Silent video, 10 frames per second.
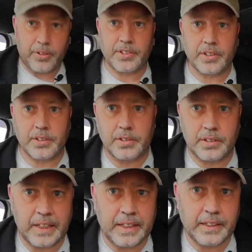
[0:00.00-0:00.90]
There's a
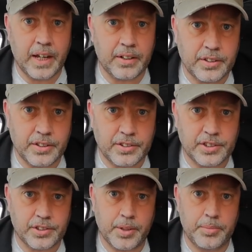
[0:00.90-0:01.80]
link down in the
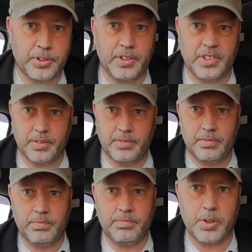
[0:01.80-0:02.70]
description. There's a
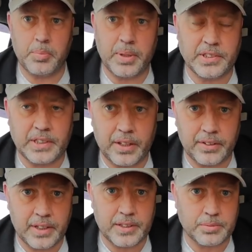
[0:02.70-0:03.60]
few bits
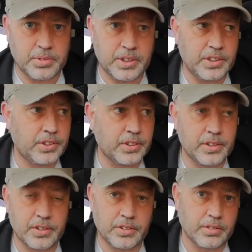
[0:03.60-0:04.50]
down there, some
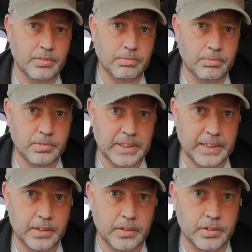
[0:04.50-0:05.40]
t-shirts and
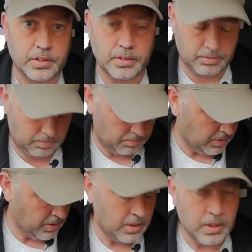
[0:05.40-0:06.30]
stickers and
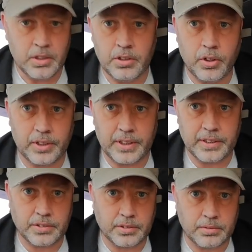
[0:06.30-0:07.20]

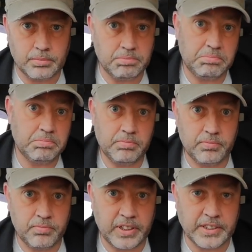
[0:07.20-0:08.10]
hoodies,
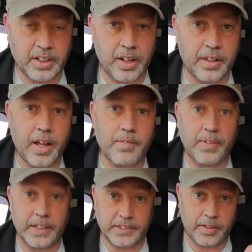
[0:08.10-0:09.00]
things like that.
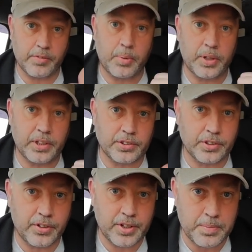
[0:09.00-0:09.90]
Thanks to everybody that's
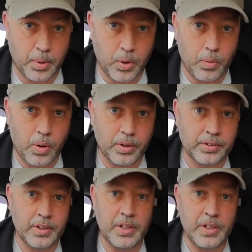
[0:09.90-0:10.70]
already bought one.